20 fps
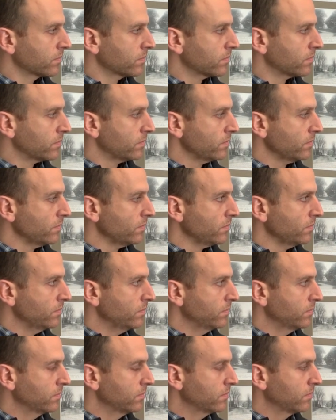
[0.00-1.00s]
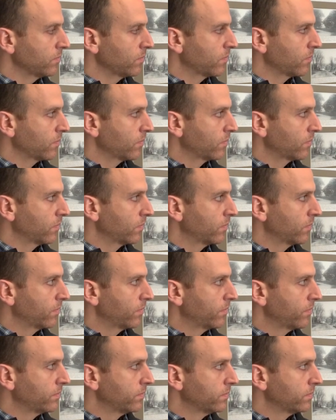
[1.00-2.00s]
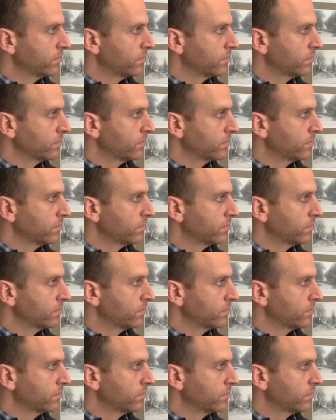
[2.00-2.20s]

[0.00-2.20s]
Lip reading: This person isn't speaking.